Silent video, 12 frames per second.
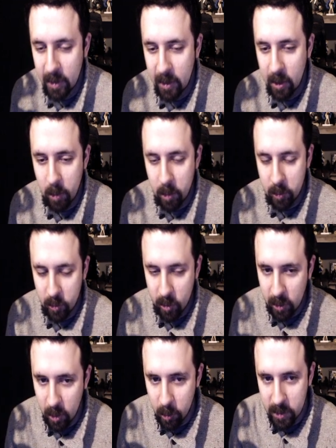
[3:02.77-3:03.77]
And it'll be
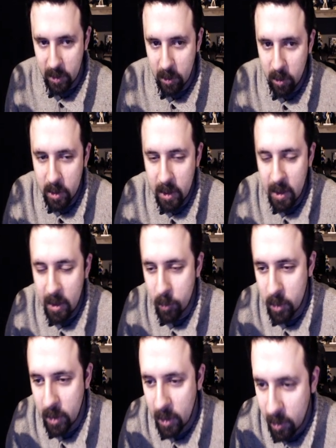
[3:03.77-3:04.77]
strong almost at all
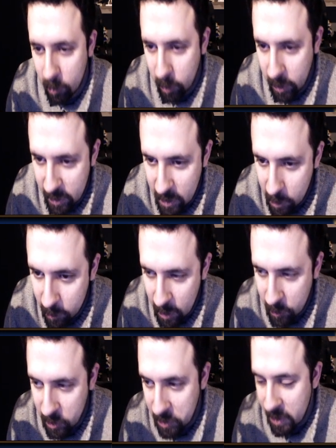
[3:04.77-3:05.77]
times. But at the same
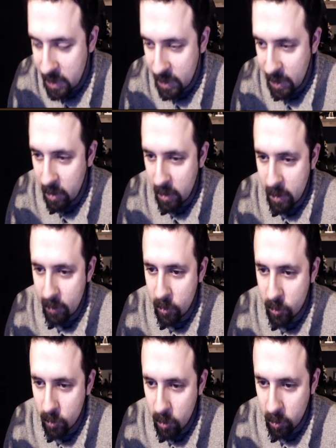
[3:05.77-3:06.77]
time, she's not scaling even
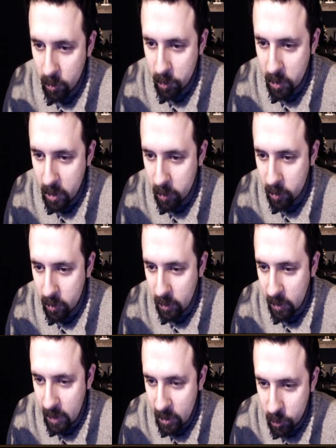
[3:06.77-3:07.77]
stronger with other
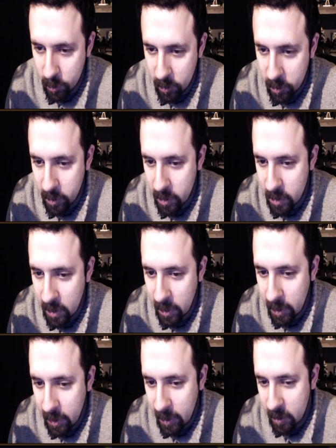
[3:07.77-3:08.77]
Clash of Wills units.
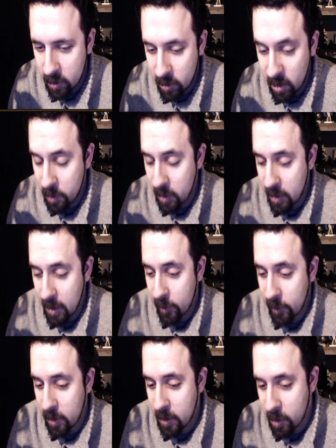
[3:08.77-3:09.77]
And it's already been, I
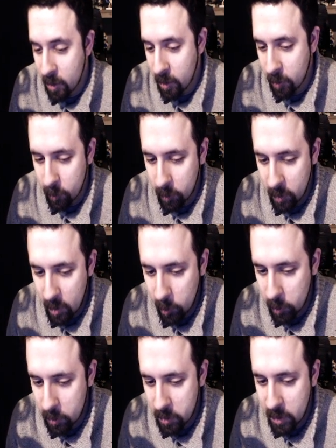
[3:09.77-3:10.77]
already saw the
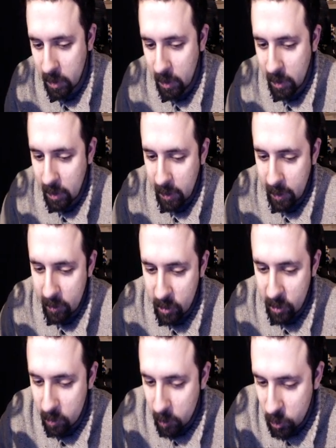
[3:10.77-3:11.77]
numbers, and
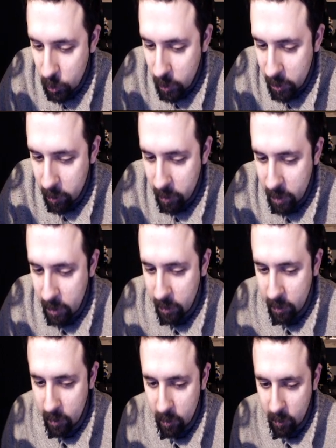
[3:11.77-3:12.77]
she's much weaker
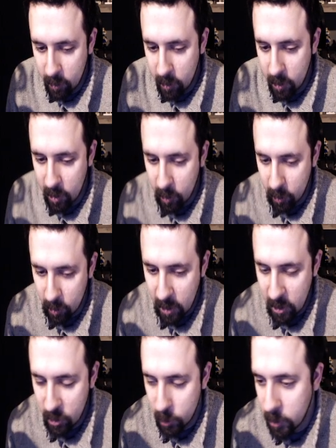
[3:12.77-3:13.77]
than uh,
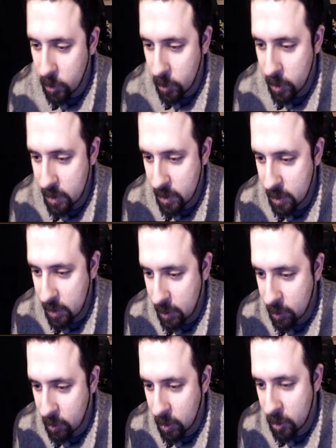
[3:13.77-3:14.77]
Clash of Wills units
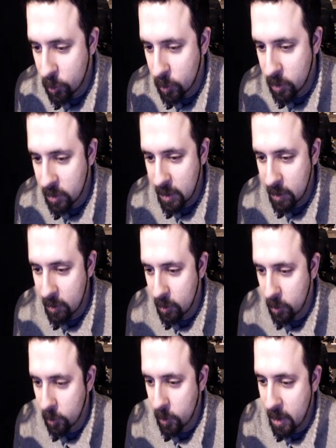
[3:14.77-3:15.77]
in Clash of Wills at,
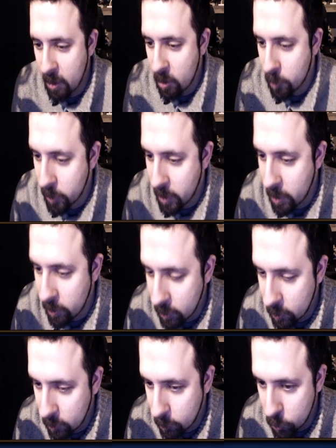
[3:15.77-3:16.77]
you know, a higher morale
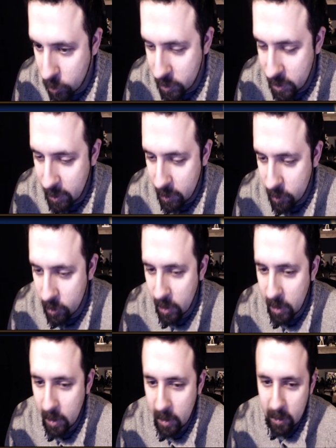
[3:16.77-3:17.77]
percentage.
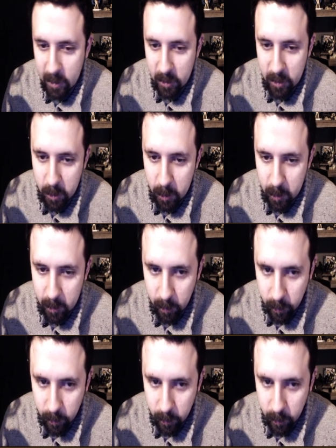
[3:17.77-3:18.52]
So,